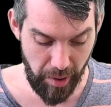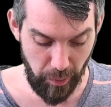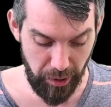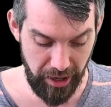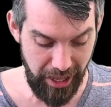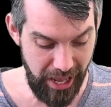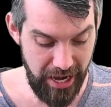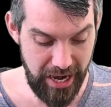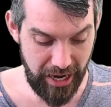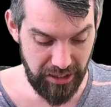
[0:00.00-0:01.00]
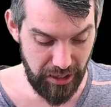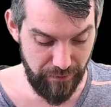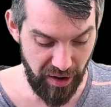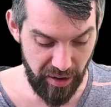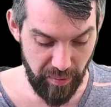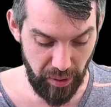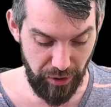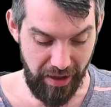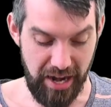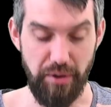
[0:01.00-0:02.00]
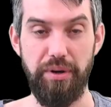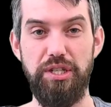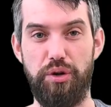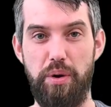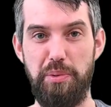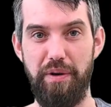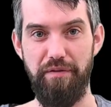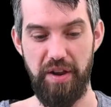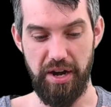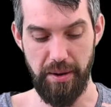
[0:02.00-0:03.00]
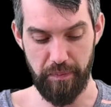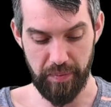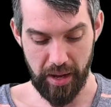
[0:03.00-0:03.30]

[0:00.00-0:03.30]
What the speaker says: I'll put an indexing variable of n equal to 0 up to infinity,